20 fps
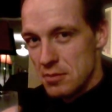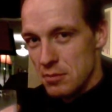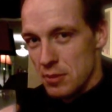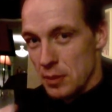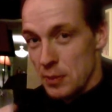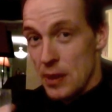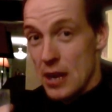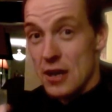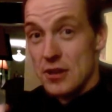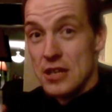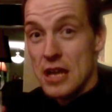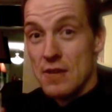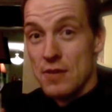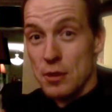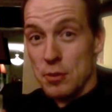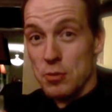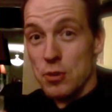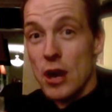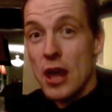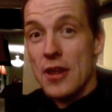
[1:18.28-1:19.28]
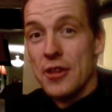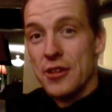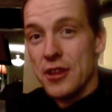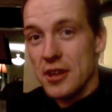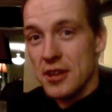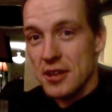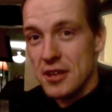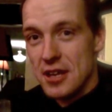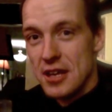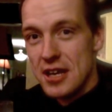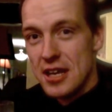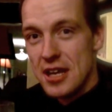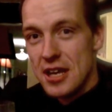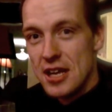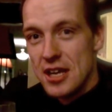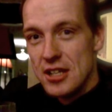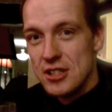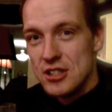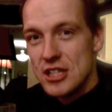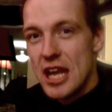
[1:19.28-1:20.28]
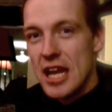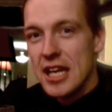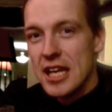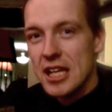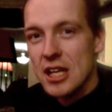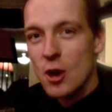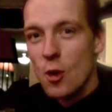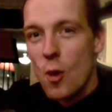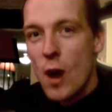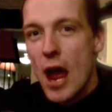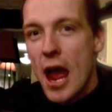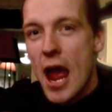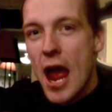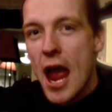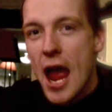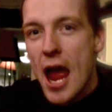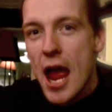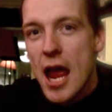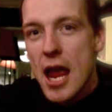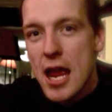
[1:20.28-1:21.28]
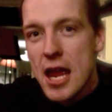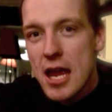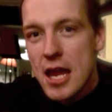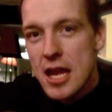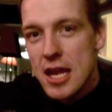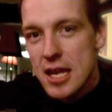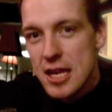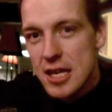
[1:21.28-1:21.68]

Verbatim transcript: Prepare to have your breath taken away.